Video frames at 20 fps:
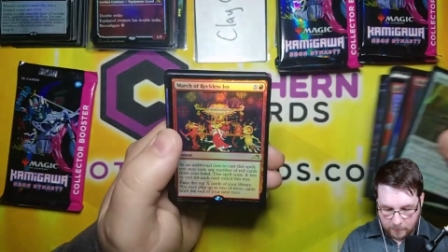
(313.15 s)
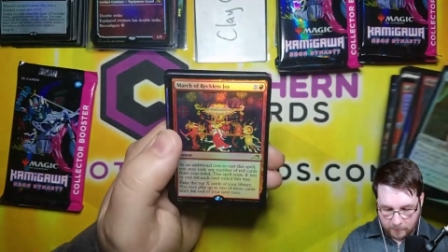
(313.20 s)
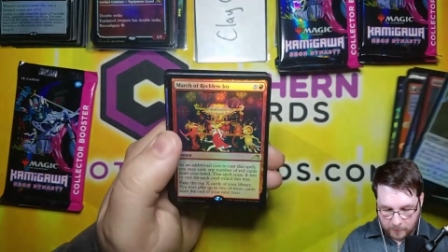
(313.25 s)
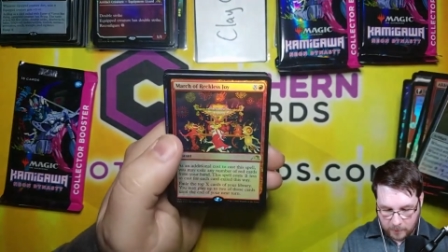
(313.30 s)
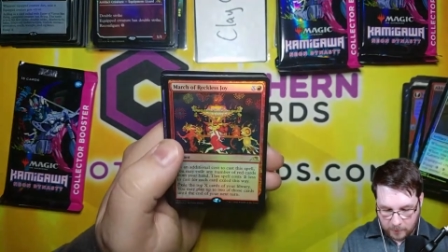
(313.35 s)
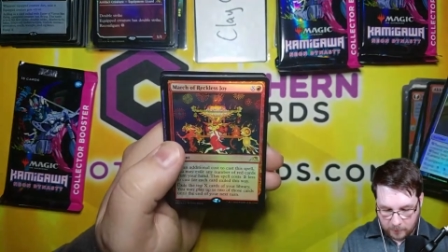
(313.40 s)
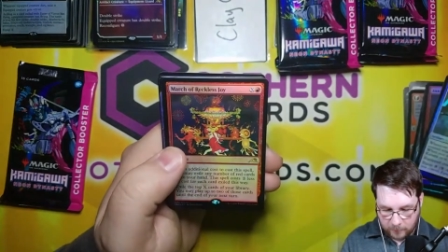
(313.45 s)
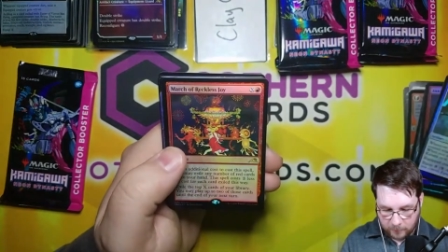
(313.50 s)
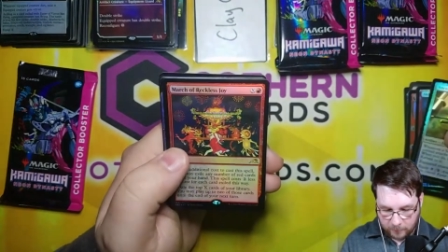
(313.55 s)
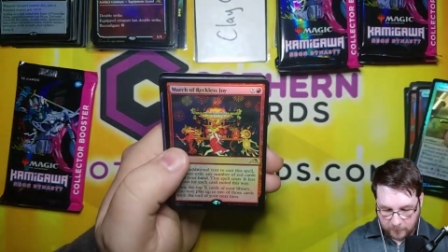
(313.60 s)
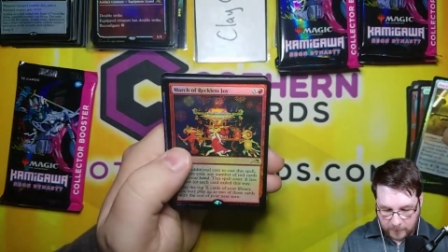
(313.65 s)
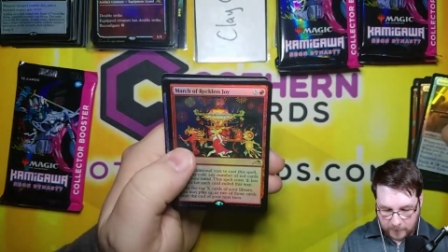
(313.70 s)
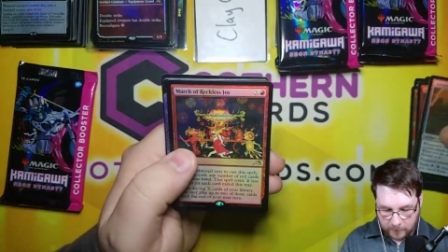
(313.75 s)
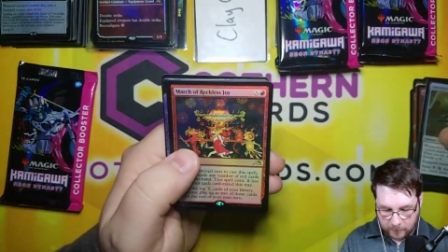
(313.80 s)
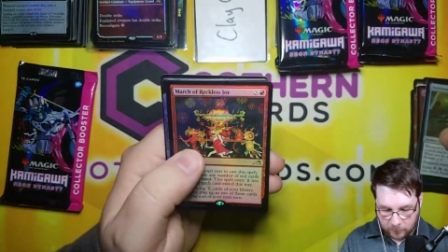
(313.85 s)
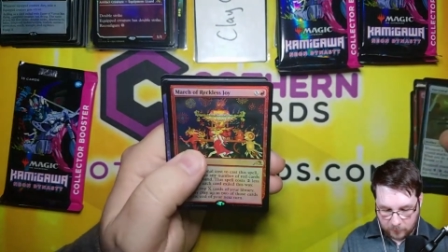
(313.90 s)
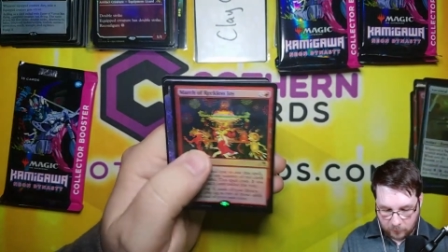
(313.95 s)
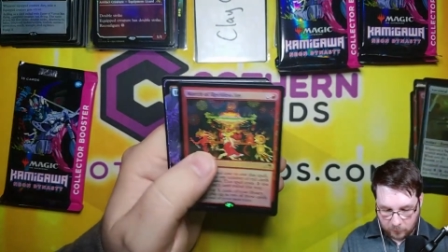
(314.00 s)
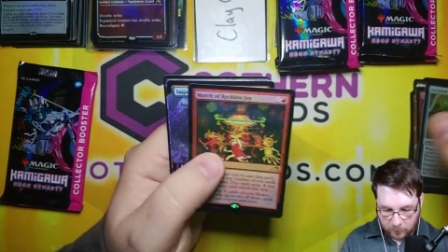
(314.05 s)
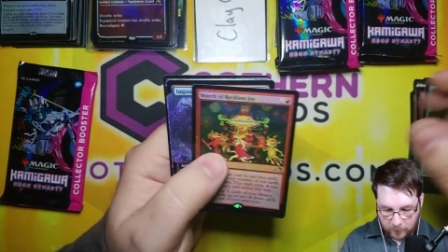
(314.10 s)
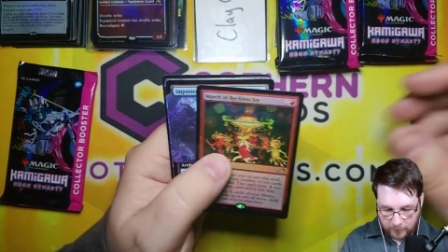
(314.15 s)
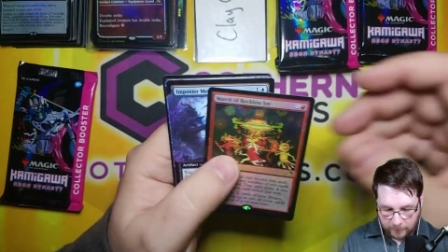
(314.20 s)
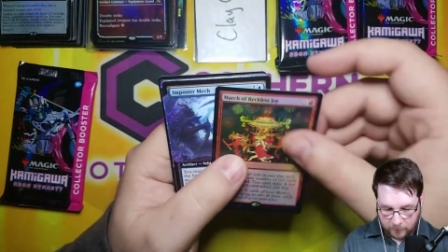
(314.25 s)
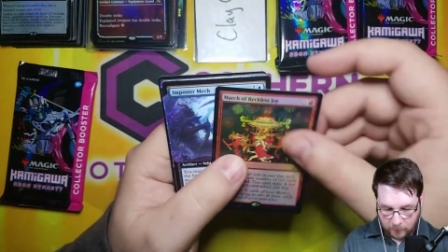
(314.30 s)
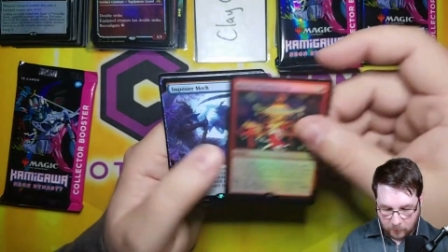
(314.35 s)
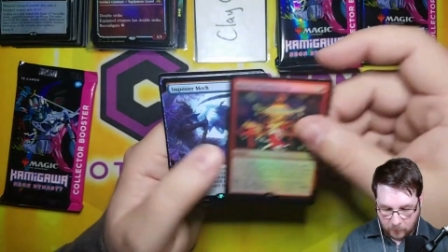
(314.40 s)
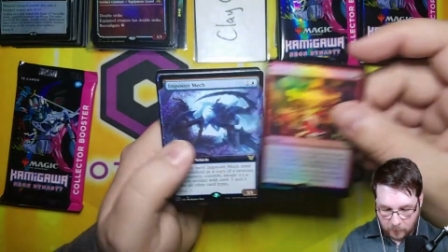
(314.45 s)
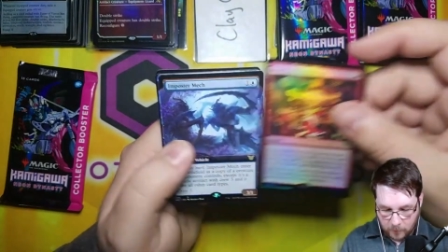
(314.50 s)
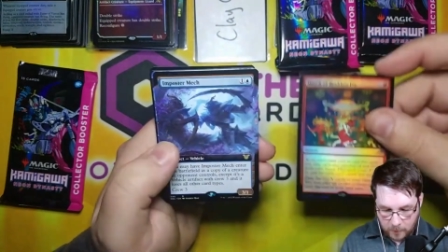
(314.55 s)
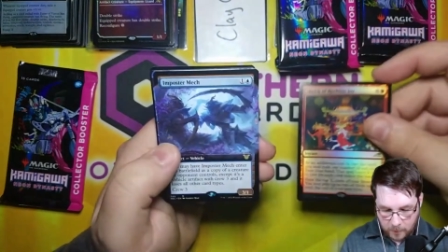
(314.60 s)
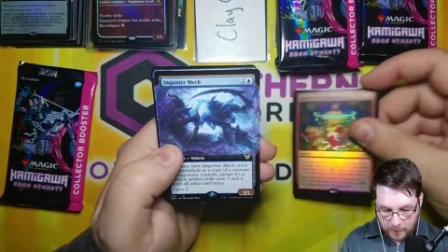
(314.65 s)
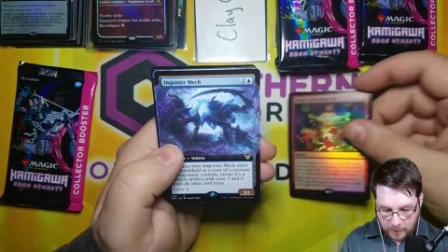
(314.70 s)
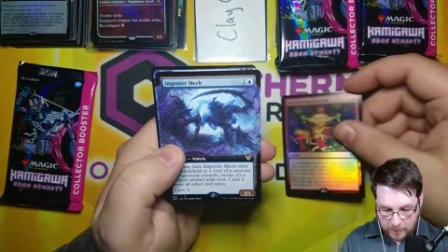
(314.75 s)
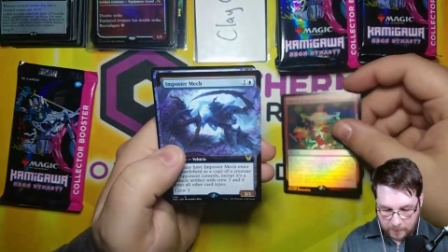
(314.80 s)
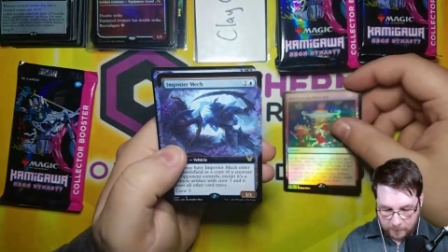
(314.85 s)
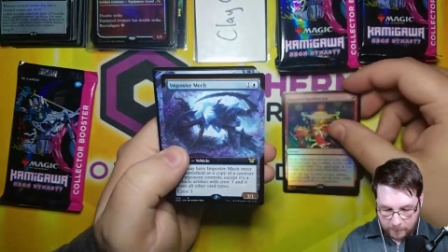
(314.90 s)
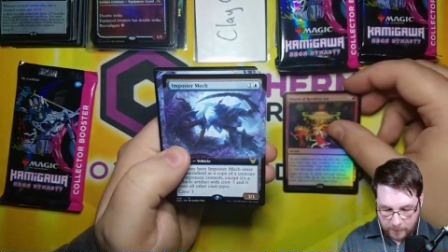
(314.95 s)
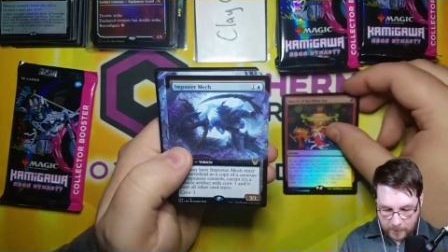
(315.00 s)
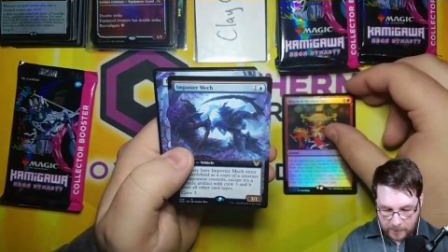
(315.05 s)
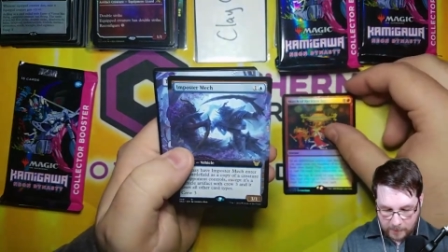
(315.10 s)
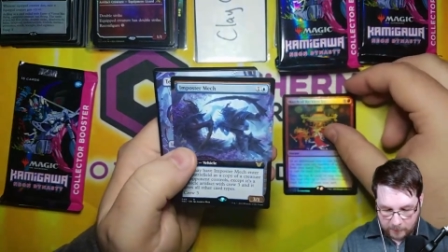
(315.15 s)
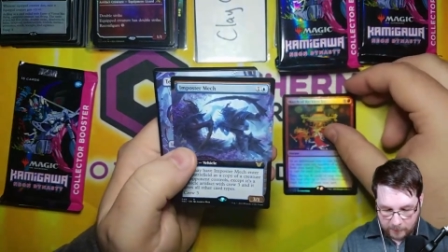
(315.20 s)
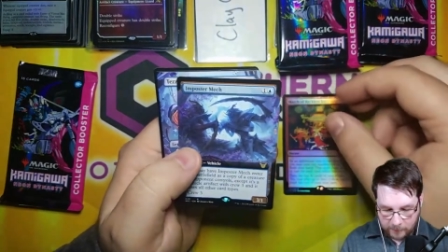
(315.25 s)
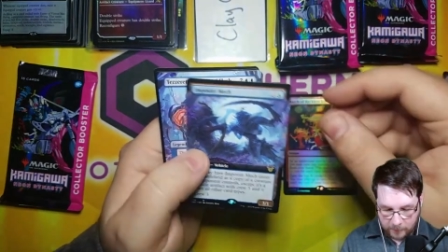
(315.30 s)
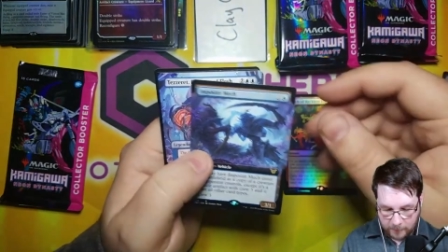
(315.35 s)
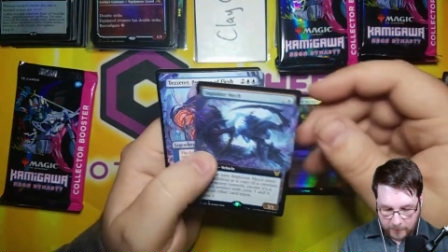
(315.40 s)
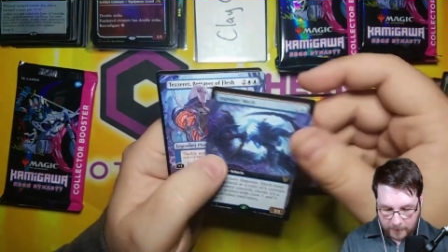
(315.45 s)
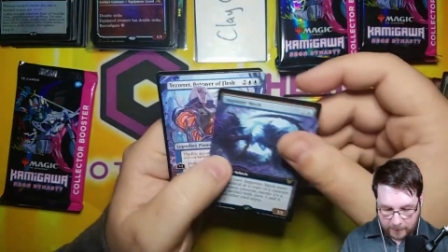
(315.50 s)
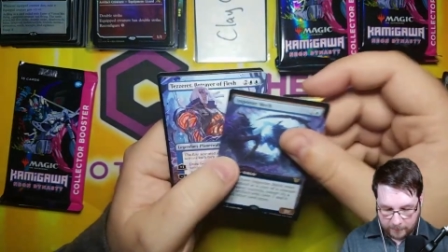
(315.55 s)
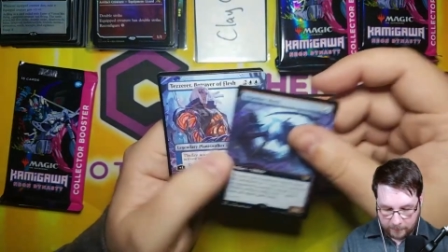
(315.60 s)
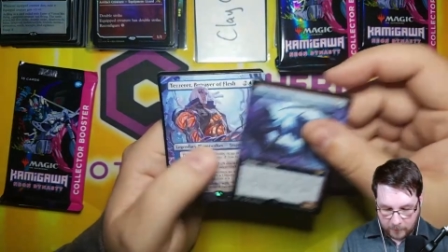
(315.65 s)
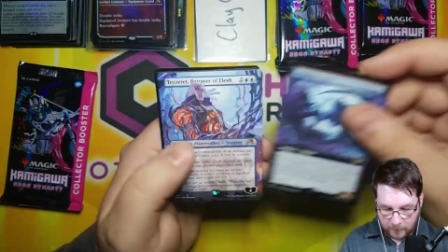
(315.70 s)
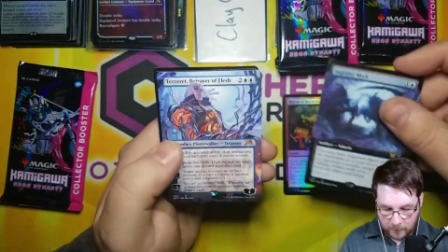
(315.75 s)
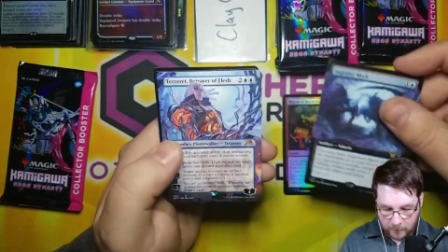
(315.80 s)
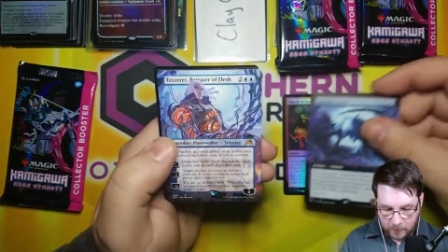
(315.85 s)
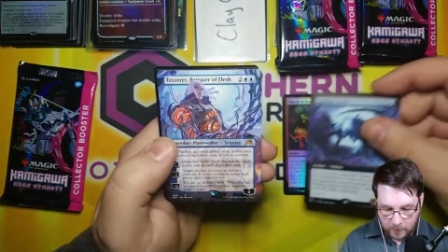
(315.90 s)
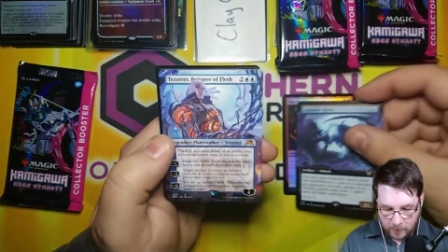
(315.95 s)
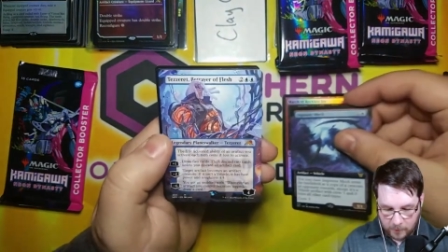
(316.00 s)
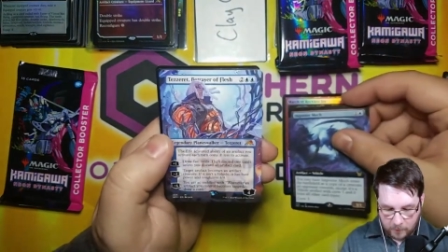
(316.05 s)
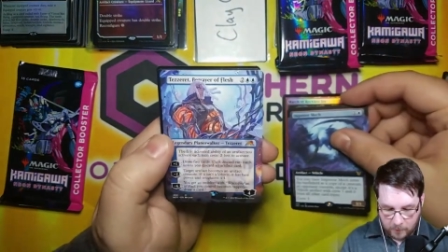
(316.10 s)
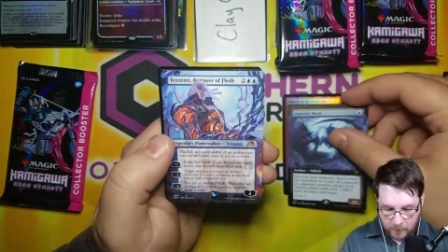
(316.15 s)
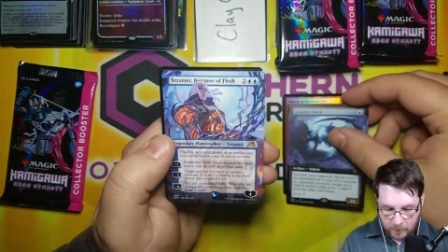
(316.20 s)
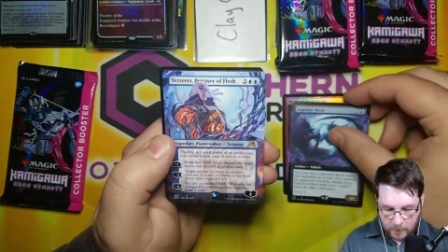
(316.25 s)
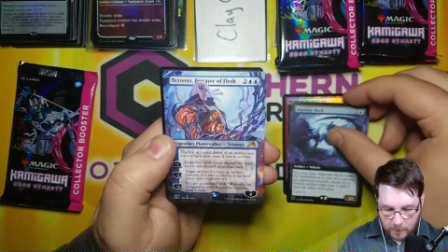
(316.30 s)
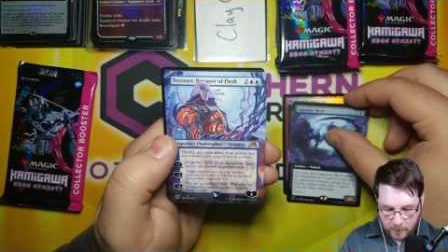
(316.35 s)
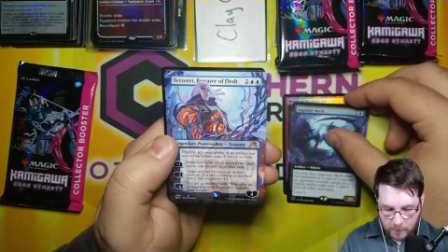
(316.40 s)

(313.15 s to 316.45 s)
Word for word: March of Reckless Joy for one. Imposter Mech for two.